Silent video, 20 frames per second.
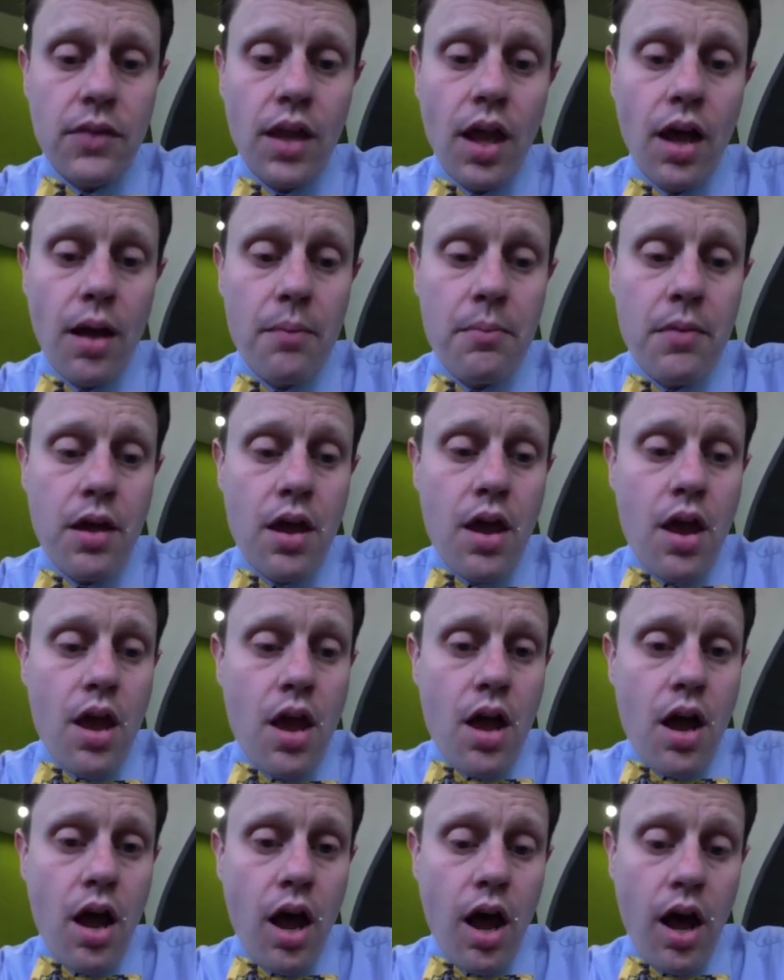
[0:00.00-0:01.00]
Um,
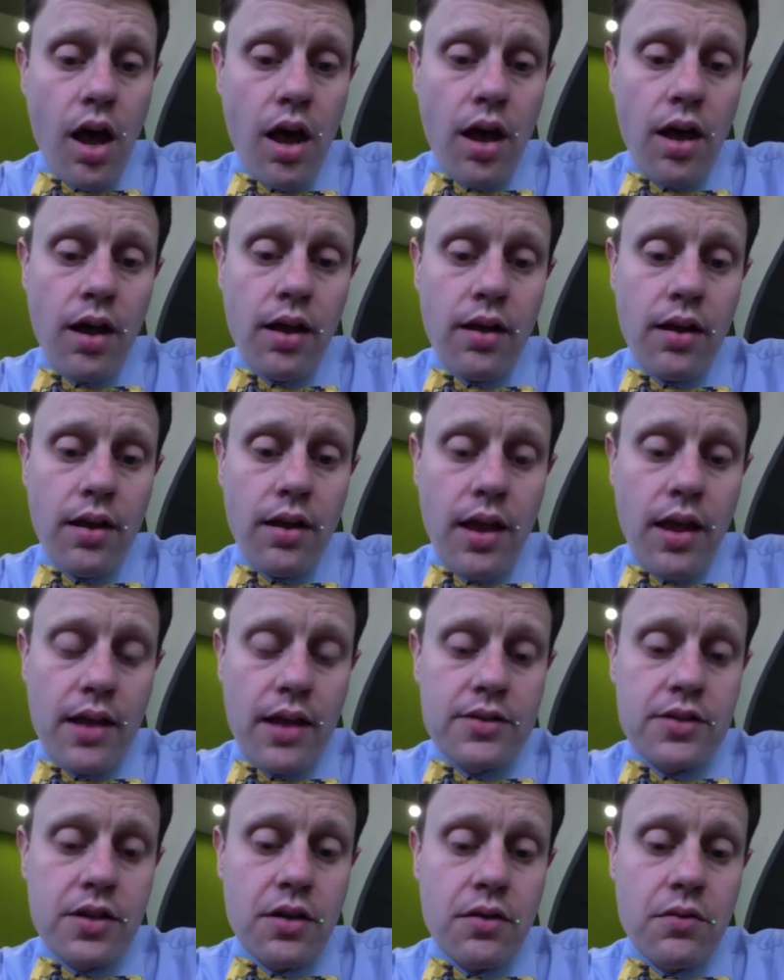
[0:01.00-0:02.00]
uh,
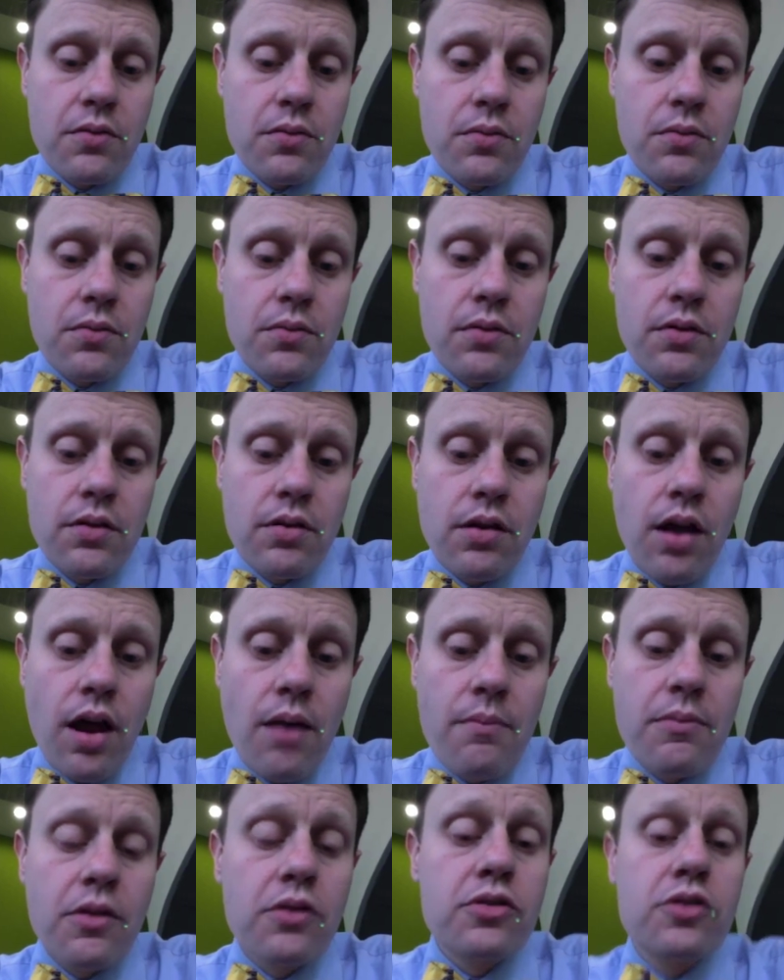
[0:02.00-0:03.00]
and so
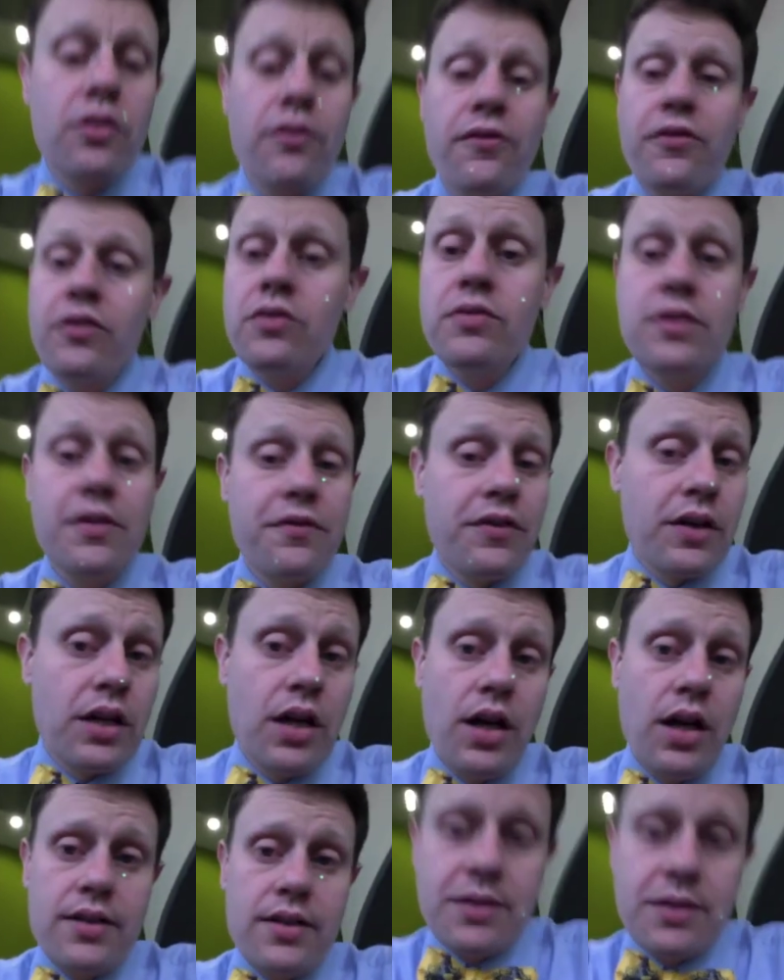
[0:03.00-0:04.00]
um, those are a few different
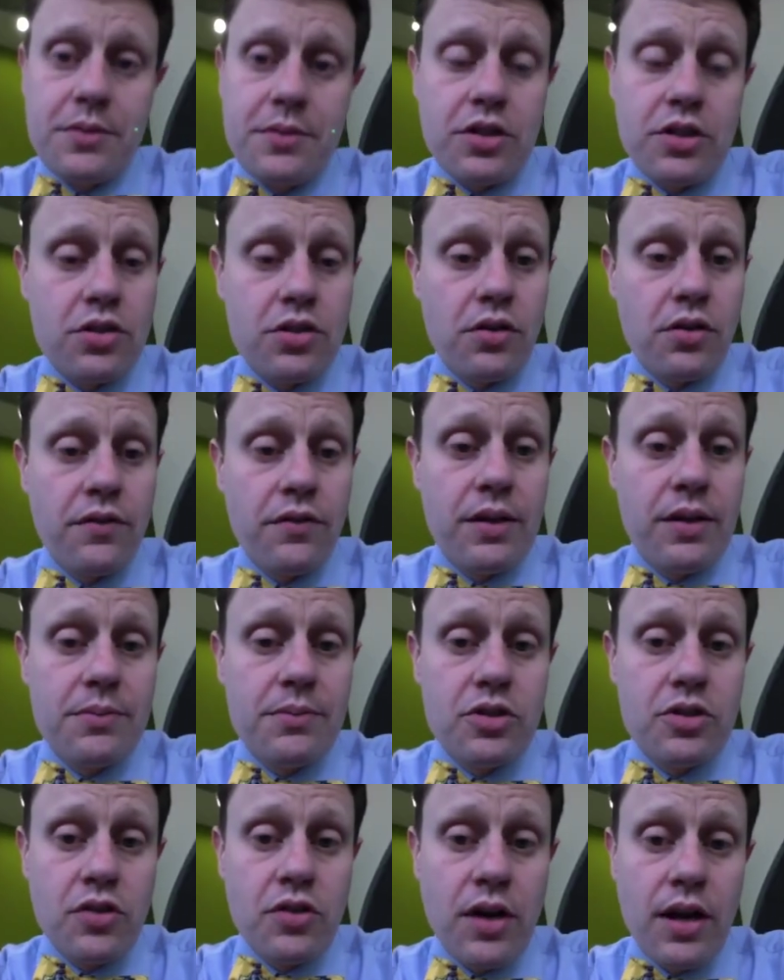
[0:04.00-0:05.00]
concepts to sort of keep
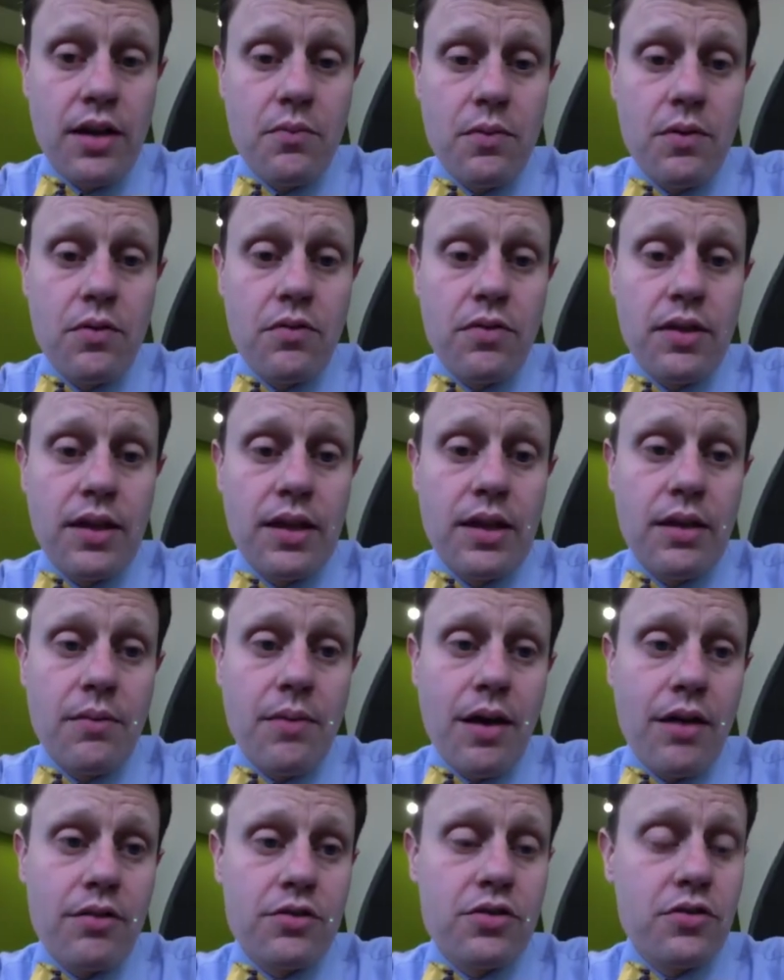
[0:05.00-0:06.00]
straight when you're thinking
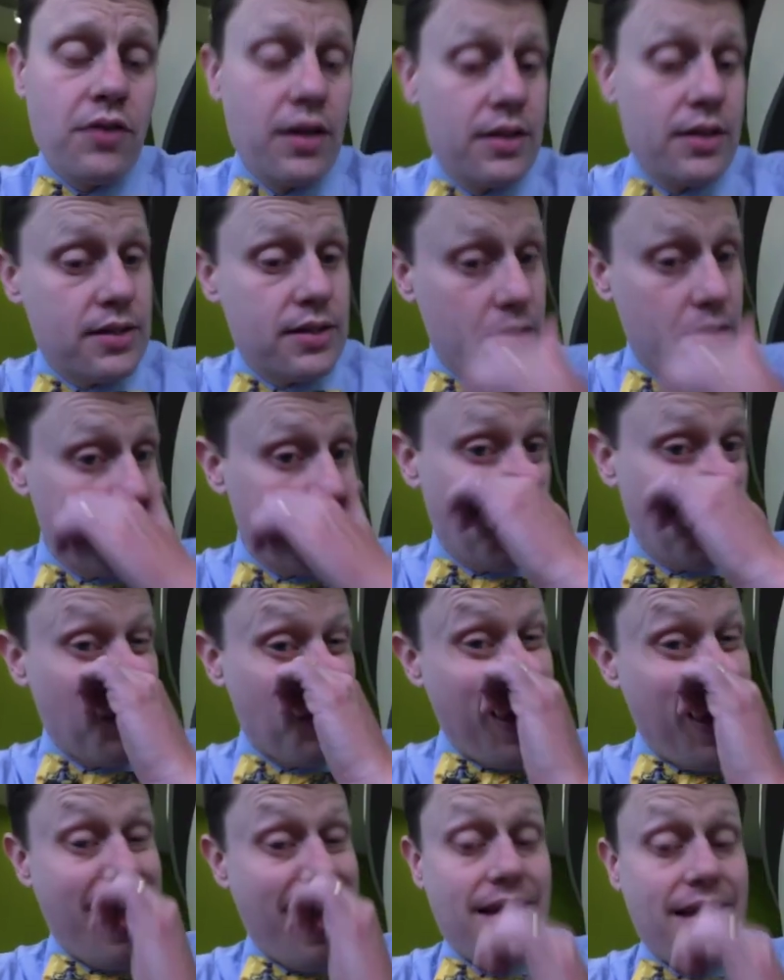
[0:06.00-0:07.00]
about Tourette syndrome
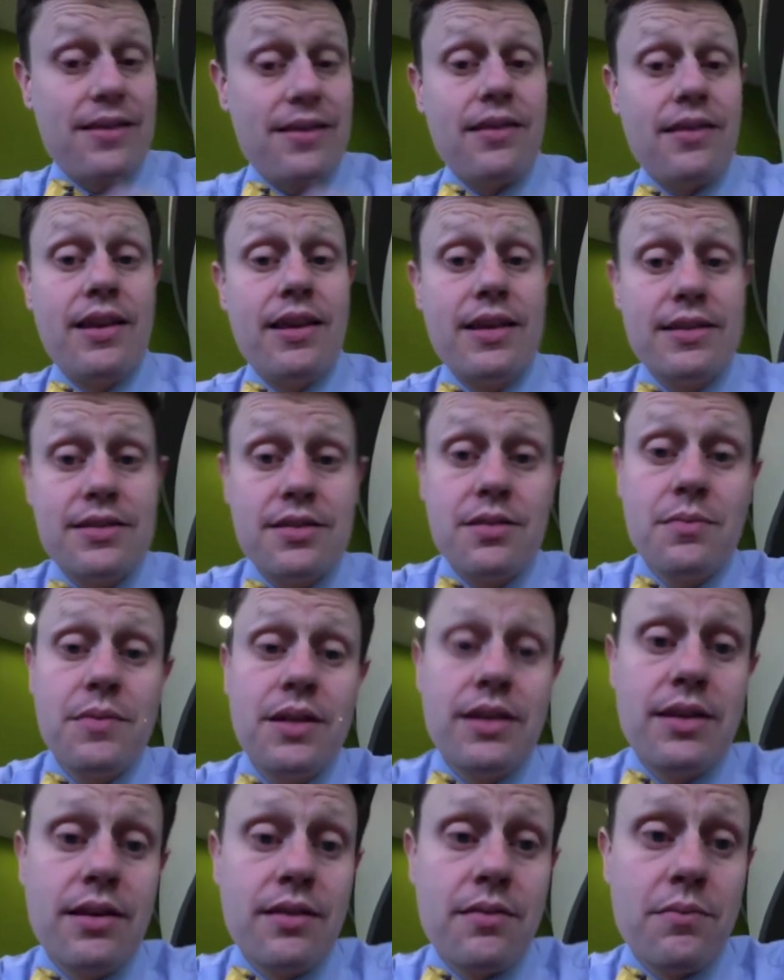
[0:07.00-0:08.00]
and
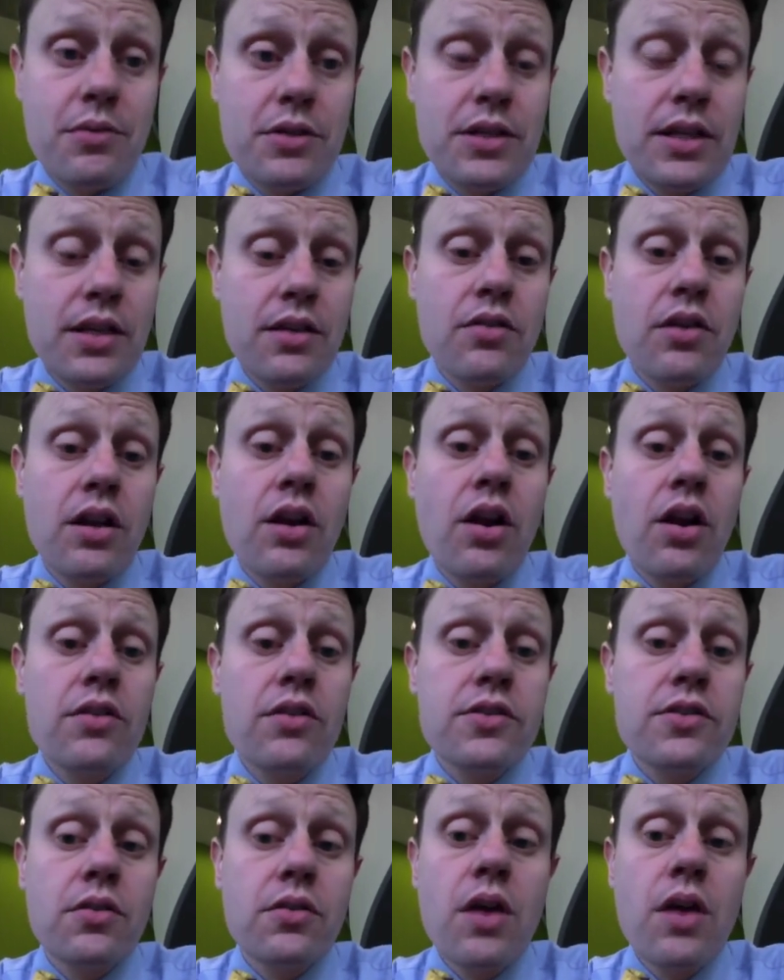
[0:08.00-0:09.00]
histamine in particular, and
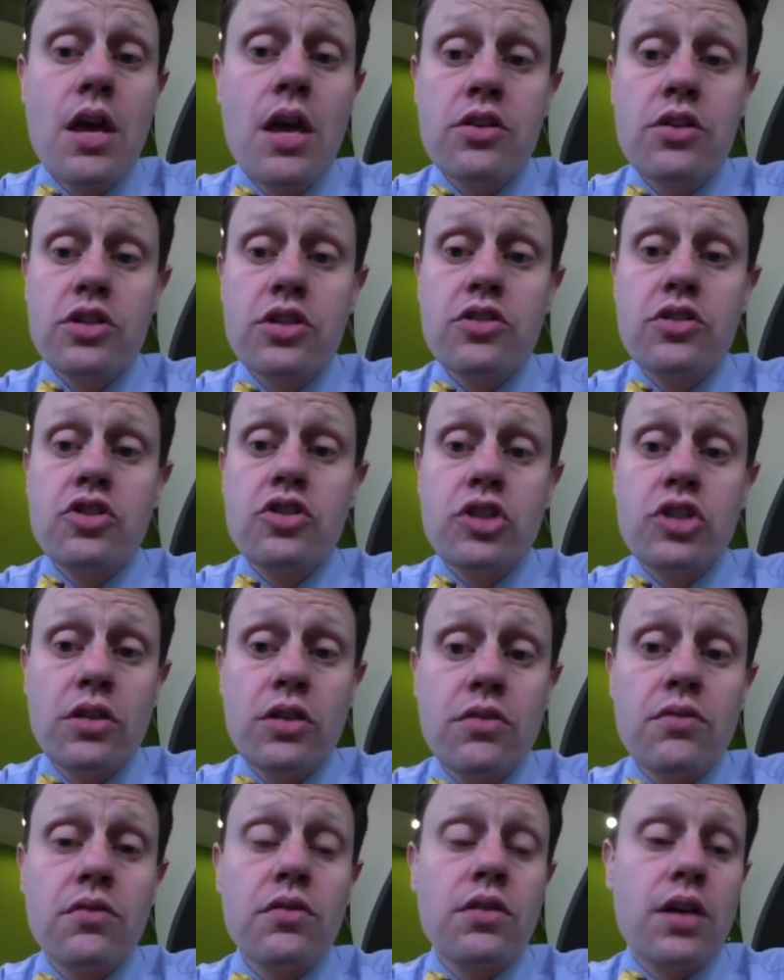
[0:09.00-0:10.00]
also just
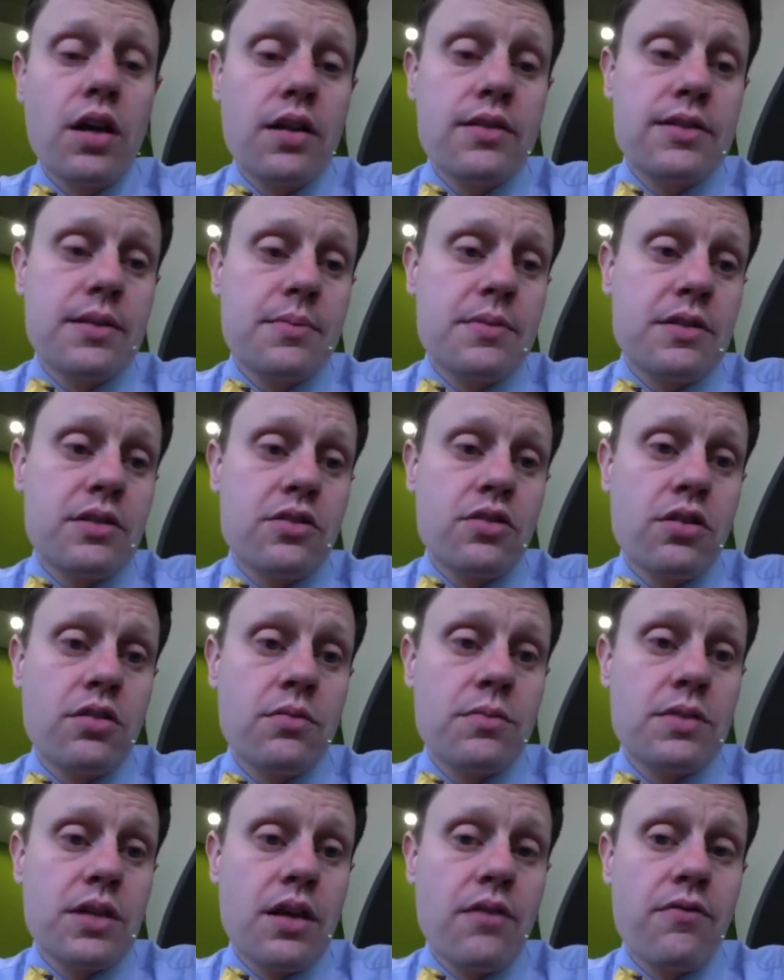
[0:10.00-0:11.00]
general concepts in
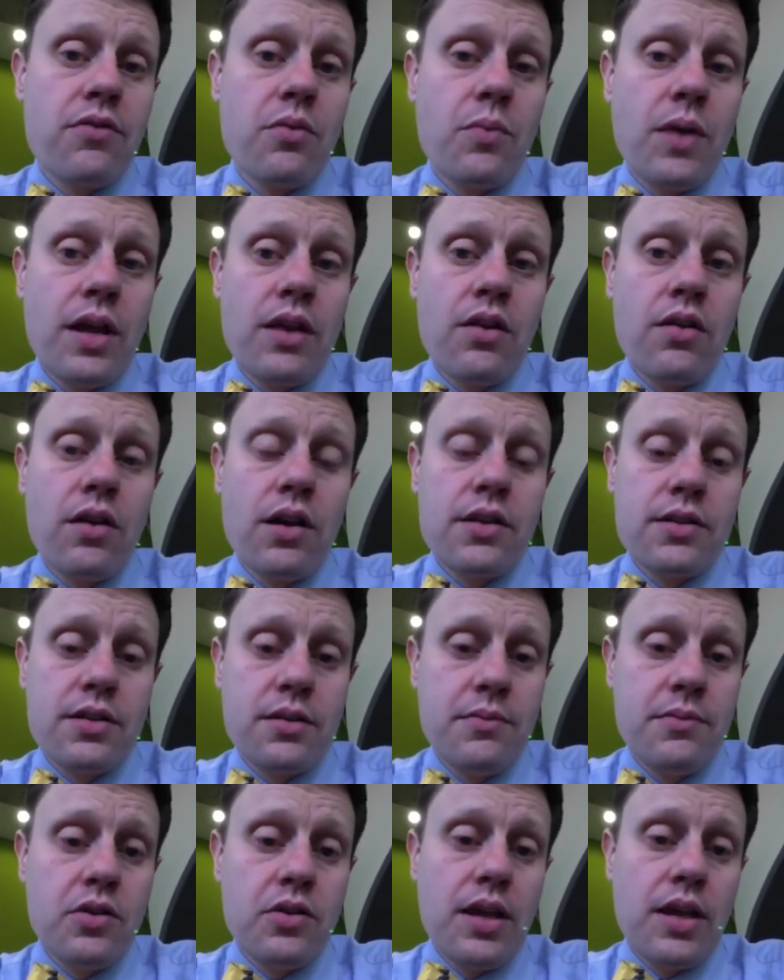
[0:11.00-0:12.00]
terms of the way neurons
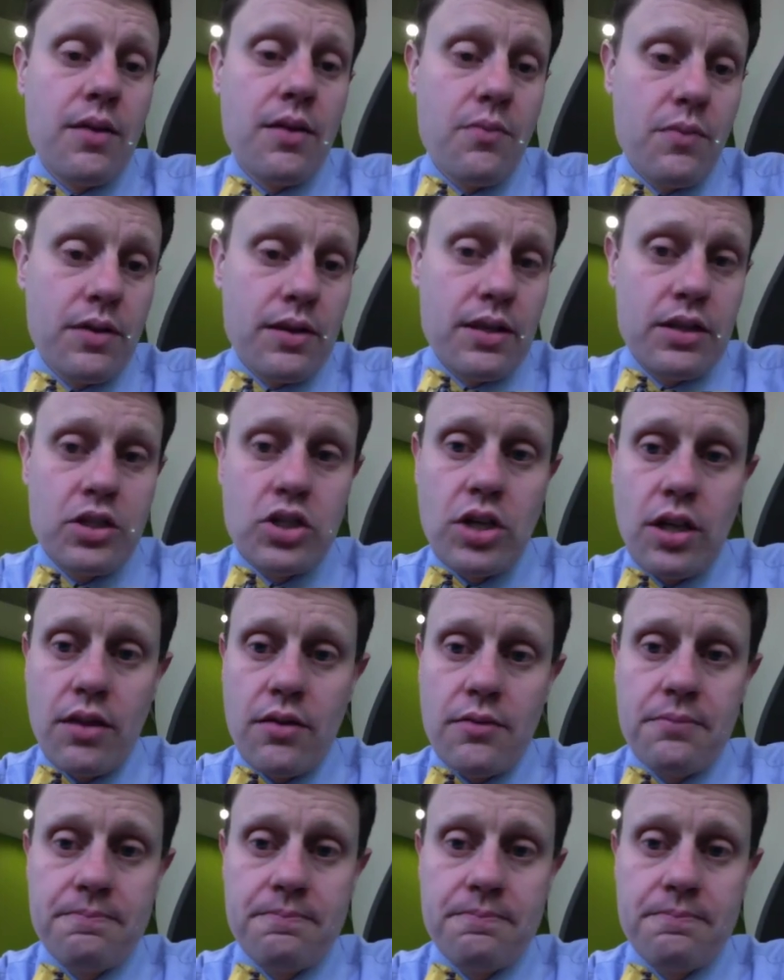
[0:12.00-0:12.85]
communicate with each other.